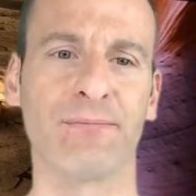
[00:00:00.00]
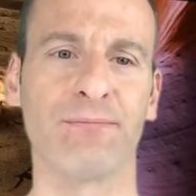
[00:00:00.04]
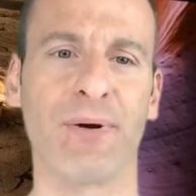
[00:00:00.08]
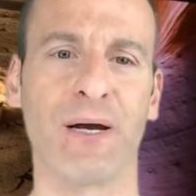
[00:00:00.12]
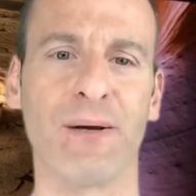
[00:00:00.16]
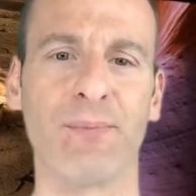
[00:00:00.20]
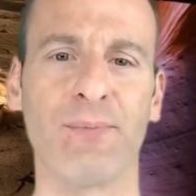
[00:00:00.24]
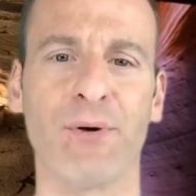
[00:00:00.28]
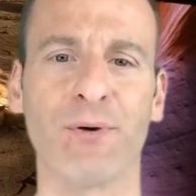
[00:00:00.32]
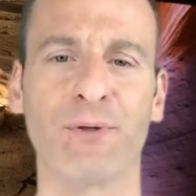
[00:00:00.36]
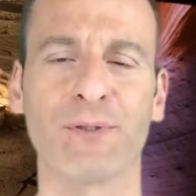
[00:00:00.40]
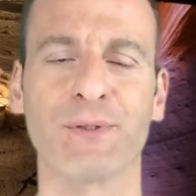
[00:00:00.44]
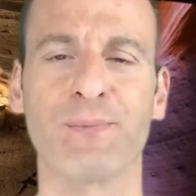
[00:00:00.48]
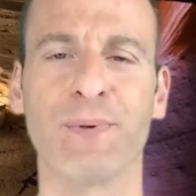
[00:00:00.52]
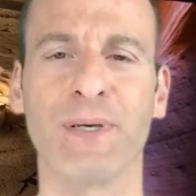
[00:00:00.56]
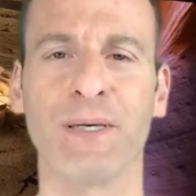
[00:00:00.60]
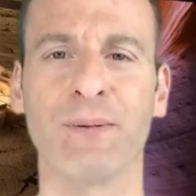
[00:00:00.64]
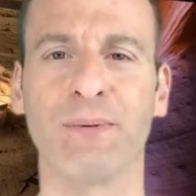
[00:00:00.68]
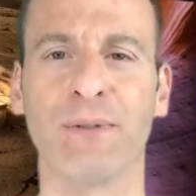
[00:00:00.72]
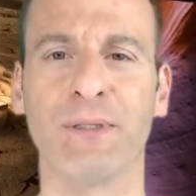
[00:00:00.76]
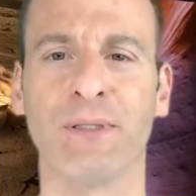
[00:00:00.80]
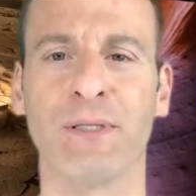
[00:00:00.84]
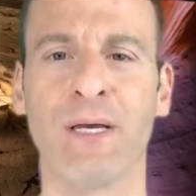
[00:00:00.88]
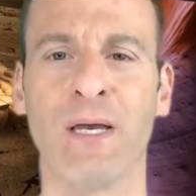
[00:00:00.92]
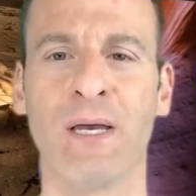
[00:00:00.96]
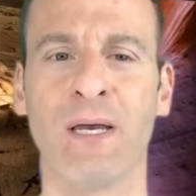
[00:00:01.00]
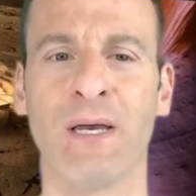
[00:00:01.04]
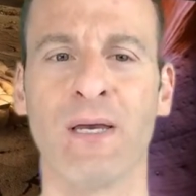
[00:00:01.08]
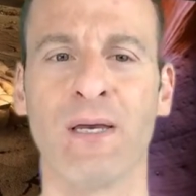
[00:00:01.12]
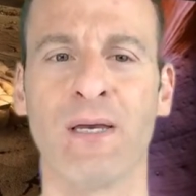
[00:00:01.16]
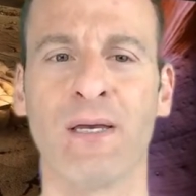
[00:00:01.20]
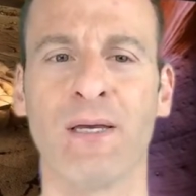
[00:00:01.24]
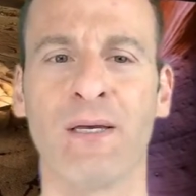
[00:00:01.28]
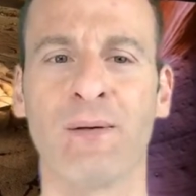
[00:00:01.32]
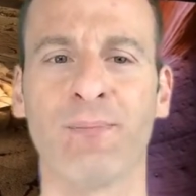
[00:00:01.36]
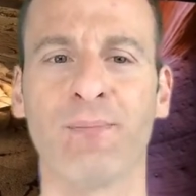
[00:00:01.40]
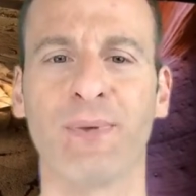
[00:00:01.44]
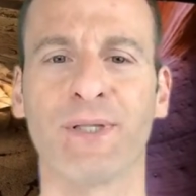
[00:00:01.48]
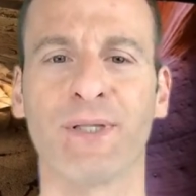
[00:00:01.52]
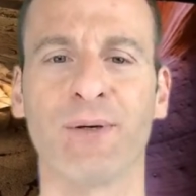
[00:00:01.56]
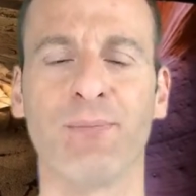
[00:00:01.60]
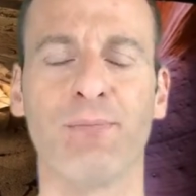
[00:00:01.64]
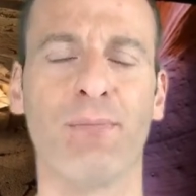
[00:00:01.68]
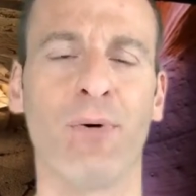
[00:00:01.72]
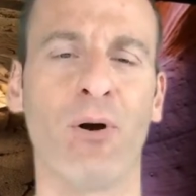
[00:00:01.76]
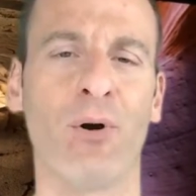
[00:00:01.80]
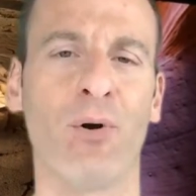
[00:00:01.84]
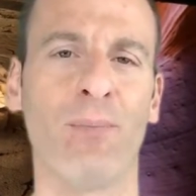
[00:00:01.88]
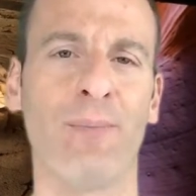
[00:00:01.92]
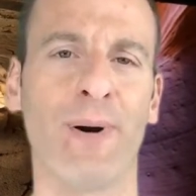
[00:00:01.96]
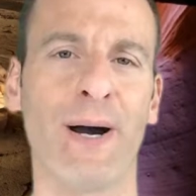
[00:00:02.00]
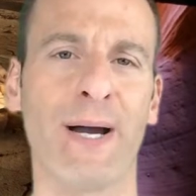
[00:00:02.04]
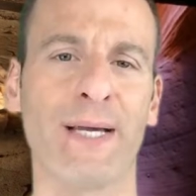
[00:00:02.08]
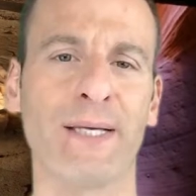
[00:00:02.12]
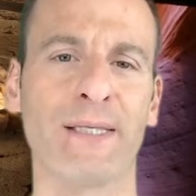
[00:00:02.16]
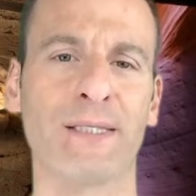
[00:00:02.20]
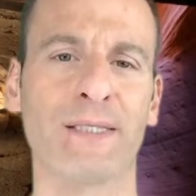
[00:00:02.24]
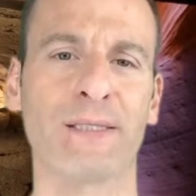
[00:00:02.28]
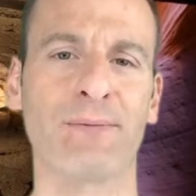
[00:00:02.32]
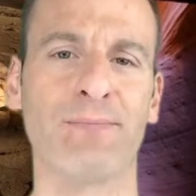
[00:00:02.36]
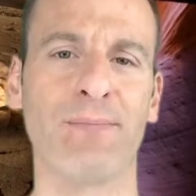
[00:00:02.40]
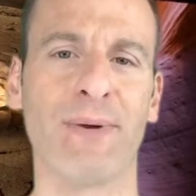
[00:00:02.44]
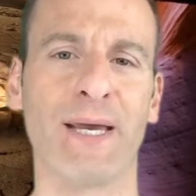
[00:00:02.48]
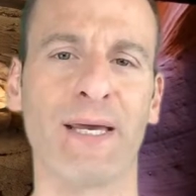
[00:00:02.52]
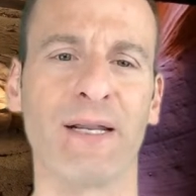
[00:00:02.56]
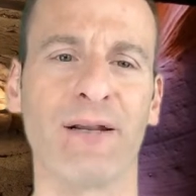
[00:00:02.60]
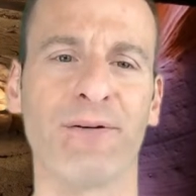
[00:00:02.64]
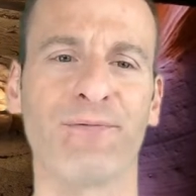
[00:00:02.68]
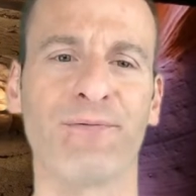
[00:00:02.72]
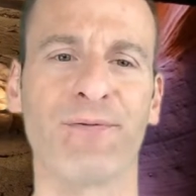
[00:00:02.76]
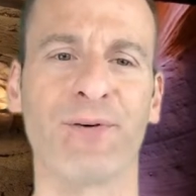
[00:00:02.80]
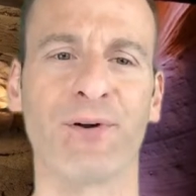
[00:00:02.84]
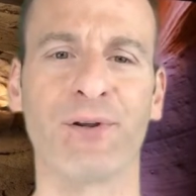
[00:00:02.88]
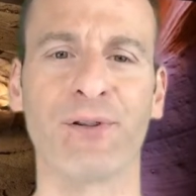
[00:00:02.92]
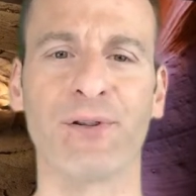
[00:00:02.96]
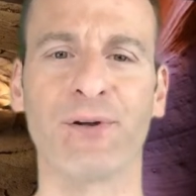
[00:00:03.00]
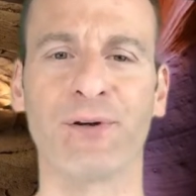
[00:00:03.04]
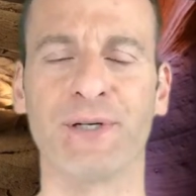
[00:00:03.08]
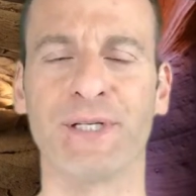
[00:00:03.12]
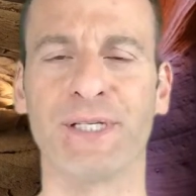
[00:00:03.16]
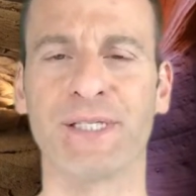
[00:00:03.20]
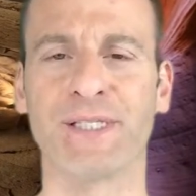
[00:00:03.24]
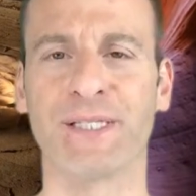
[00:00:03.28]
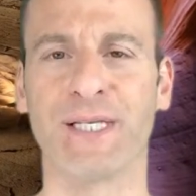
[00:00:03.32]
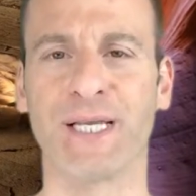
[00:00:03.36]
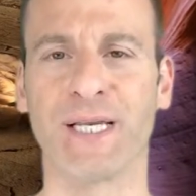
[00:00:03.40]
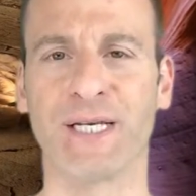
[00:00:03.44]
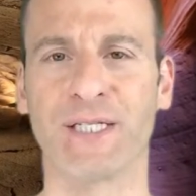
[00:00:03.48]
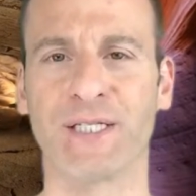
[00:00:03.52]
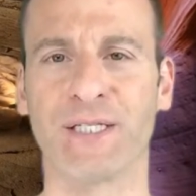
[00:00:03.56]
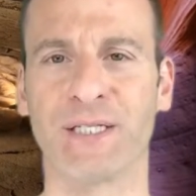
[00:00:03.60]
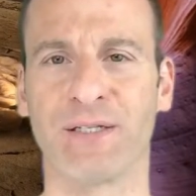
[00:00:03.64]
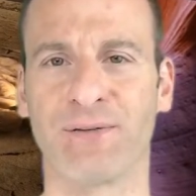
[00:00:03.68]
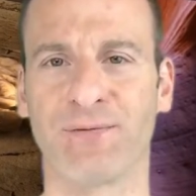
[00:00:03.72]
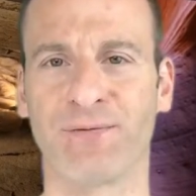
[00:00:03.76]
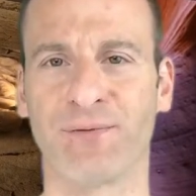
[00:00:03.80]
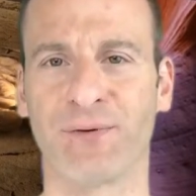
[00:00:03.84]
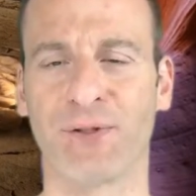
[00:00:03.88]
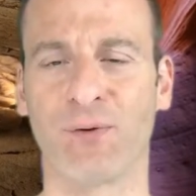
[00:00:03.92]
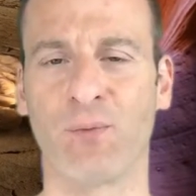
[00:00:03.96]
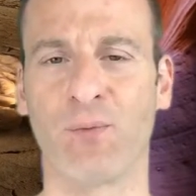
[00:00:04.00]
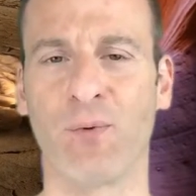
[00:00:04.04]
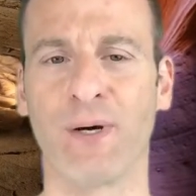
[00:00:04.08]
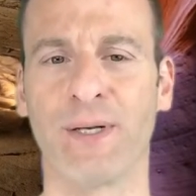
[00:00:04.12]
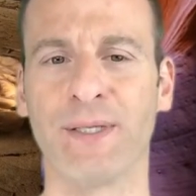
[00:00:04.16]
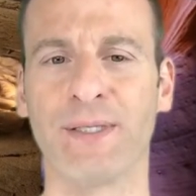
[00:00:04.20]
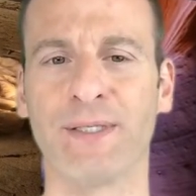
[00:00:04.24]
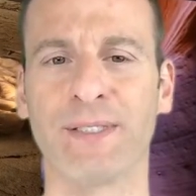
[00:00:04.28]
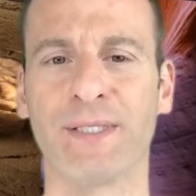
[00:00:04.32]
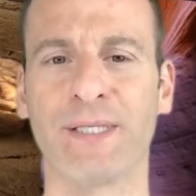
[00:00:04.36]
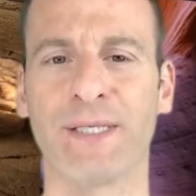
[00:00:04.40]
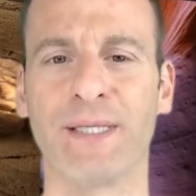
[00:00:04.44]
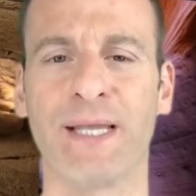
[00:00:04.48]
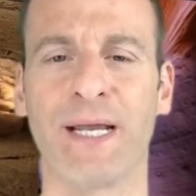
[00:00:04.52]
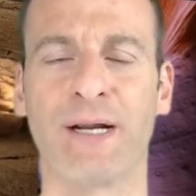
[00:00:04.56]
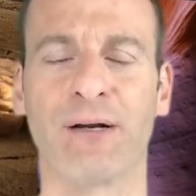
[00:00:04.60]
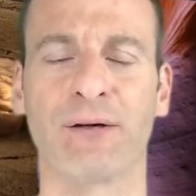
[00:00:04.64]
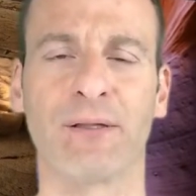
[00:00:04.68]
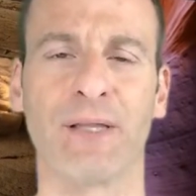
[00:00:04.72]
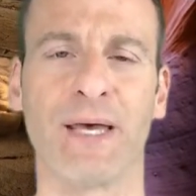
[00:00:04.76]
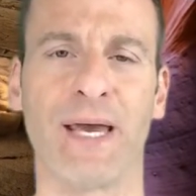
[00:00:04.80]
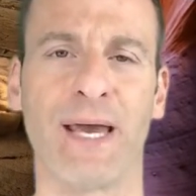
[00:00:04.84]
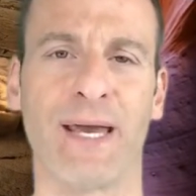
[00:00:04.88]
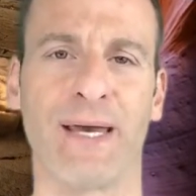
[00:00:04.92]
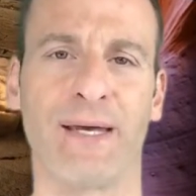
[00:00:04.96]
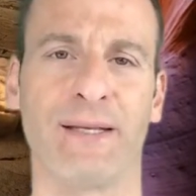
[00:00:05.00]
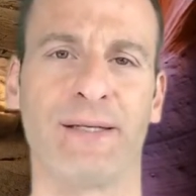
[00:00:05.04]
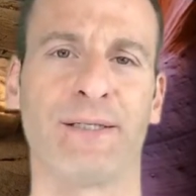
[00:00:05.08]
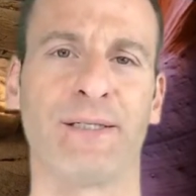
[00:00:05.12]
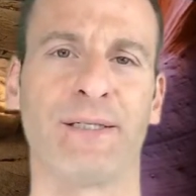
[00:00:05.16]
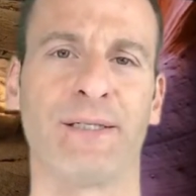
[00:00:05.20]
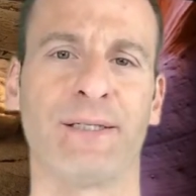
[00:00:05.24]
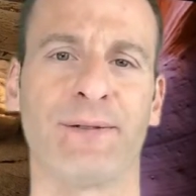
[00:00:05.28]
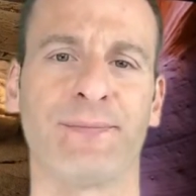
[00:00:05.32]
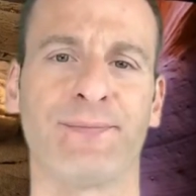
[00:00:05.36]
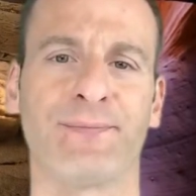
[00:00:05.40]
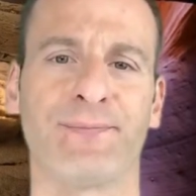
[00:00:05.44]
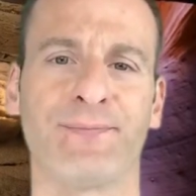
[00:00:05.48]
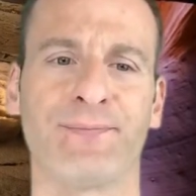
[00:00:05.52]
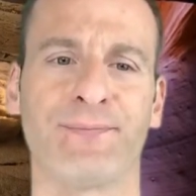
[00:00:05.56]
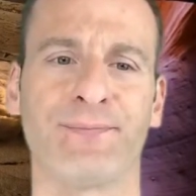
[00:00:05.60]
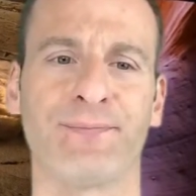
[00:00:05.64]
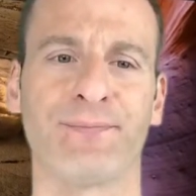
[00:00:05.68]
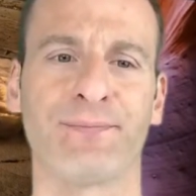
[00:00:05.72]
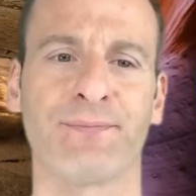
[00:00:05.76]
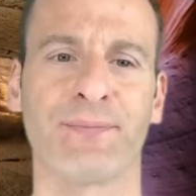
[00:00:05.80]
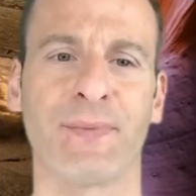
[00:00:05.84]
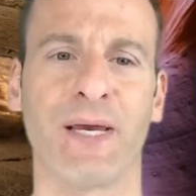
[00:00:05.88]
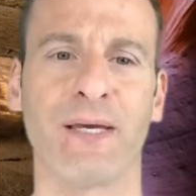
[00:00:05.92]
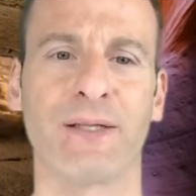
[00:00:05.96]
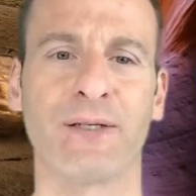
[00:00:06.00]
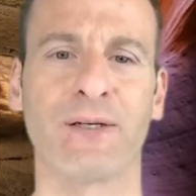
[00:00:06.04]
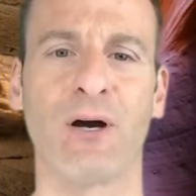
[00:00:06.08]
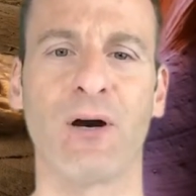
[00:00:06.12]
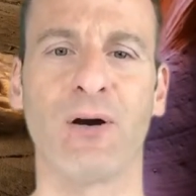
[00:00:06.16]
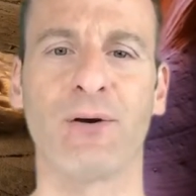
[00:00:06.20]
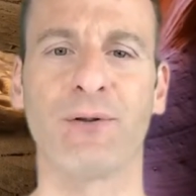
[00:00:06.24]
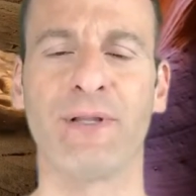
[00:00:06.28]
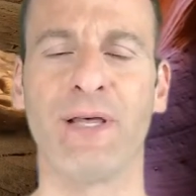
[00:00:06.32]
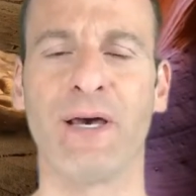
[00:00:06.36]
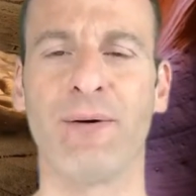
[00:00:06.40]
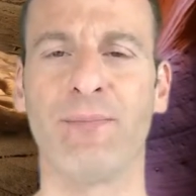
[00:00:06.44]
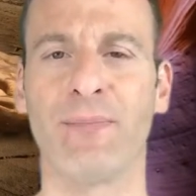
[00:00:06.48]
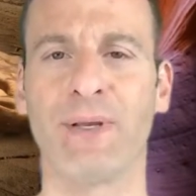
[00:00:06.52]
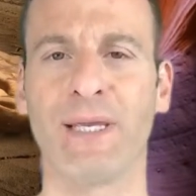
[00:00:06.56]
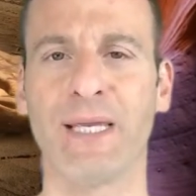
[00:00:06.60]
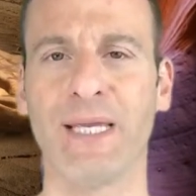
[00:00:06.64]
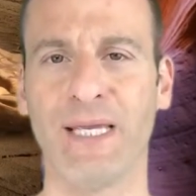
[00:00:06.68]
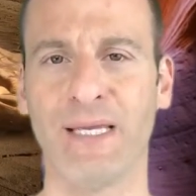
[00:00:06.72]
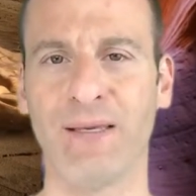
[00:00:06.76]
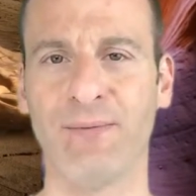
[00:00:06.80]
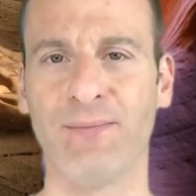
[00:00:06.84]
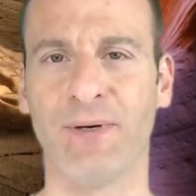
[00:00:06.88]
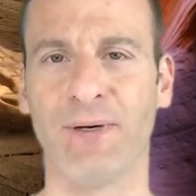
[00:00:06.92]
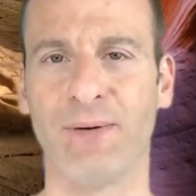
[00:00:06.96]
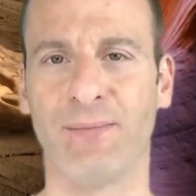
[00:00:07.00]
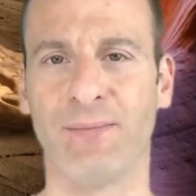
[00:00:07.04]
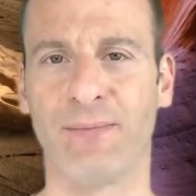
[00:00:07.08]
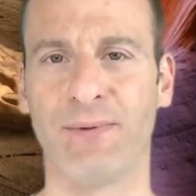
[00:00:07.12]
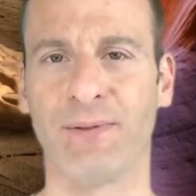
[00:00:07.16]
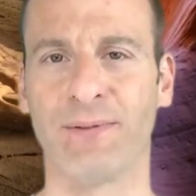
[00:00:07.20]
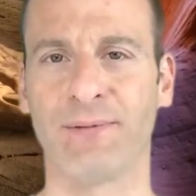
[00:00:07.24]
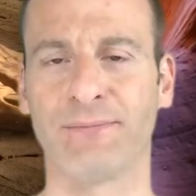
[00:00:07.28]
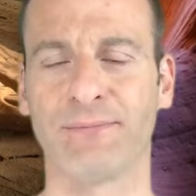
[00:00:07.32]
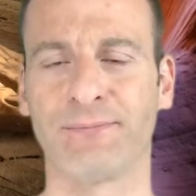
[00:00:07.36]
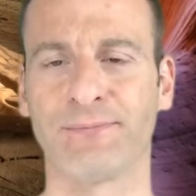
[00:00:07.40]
by most people, but the Moabites made a further distinction for the ones in their land and called them Emim.